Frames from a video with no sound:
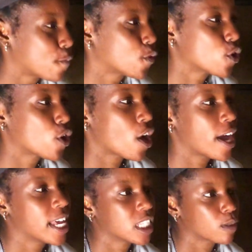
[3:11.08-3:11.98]

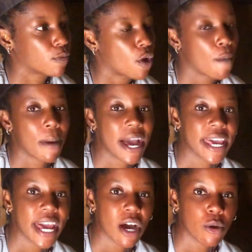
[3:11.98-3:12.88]
Fuko is for
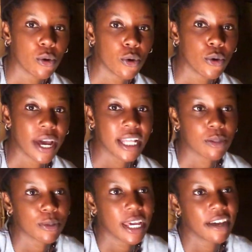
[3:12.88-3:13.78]
maheu, and
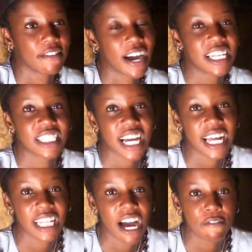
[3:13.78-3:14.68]
we have
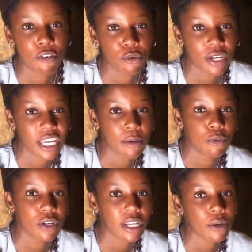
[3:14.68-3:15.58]
hajkana for cooking
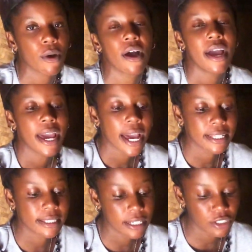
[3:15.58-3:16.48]
murio,
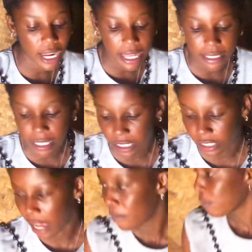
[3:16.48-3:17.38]
etc, etc.